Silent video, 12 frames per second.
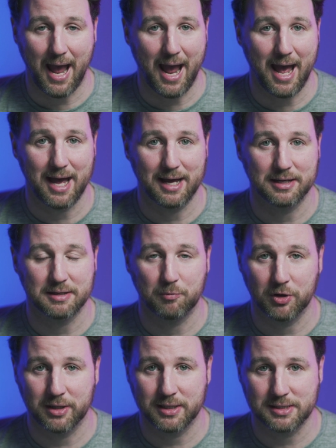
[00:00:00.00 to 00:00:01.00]
And
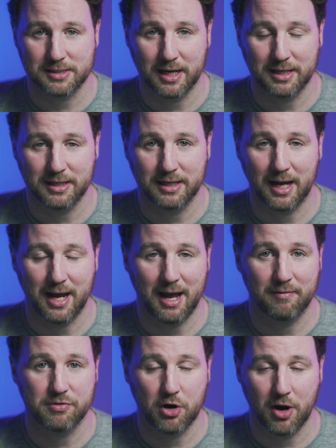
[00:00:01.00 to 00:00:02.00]
I'm really excited. I
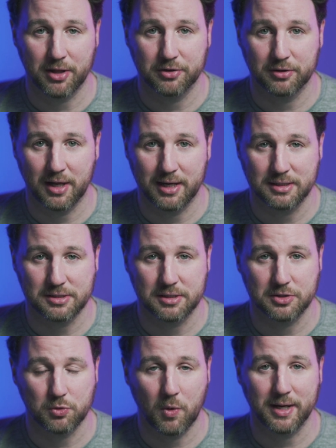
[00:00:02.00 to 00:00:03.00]
have their other lens,
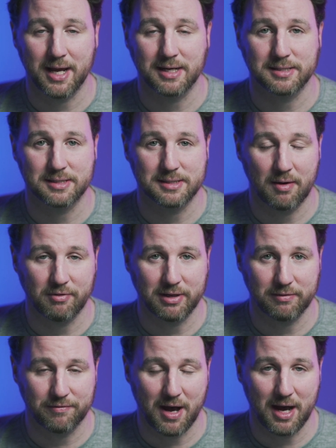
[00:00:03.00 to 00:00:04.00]
the
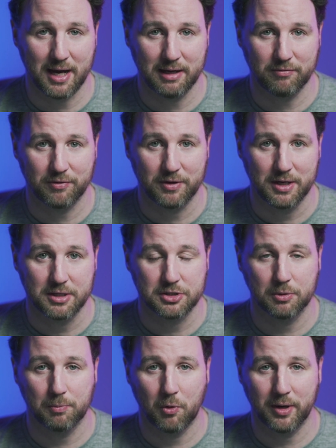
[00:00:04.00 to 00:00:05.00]
28-75
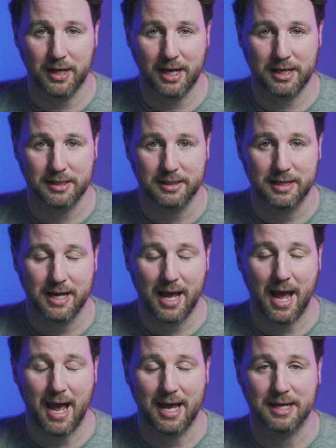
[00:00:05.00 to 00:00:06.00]
2.8.
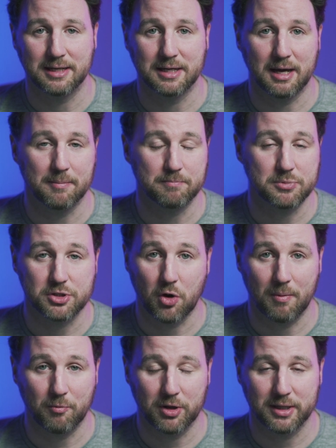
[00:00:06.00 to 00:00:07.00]
And
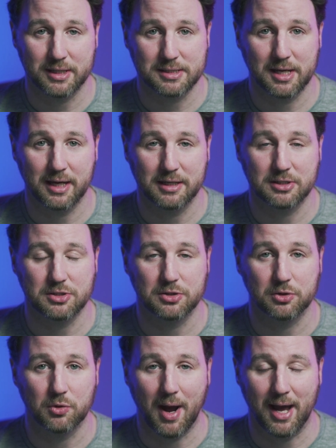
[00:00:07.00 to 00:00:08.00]
so I'm really excited
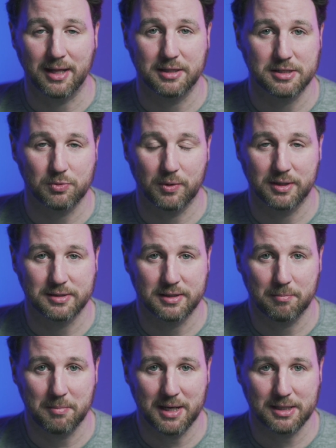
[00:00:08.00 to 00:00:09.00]
to add this one
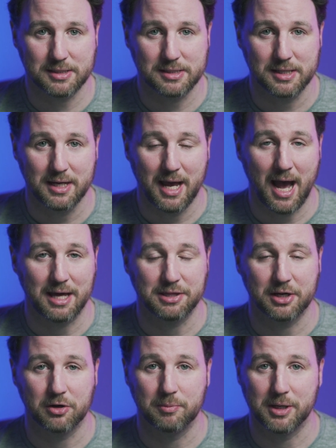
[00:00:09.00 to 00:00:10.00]
into the mix.
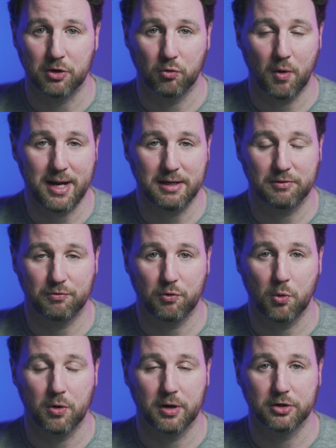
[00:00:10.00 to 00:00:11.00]
I think it'll be great
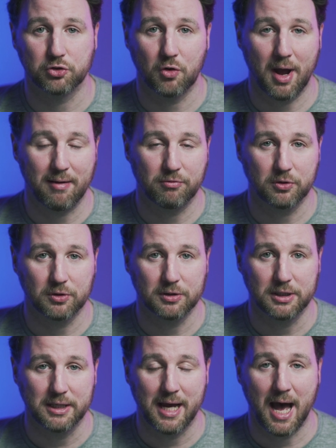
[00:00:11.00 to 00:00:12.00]
for
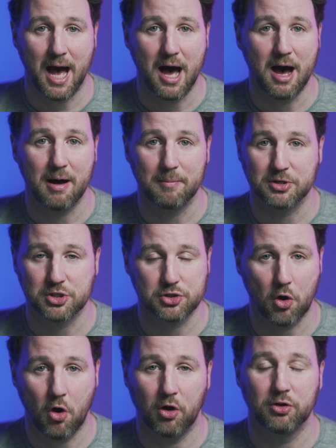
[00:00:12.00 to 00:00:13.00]
travel and
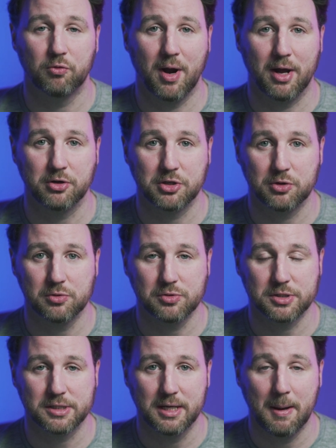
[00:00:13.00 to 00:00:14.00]
just all around
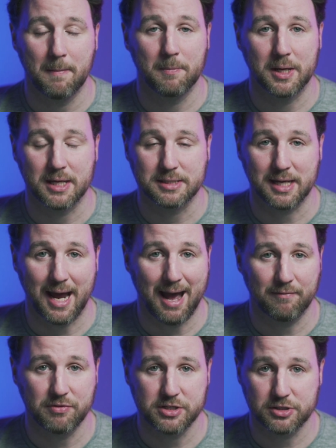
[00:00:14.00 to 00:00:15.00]
use, because I
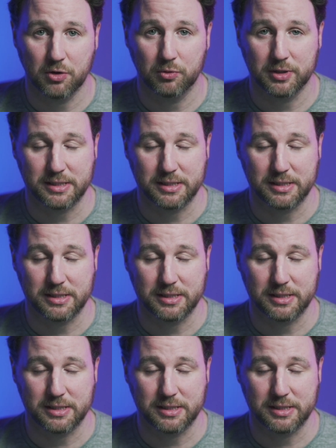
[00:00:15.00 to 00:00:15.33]
have the Sony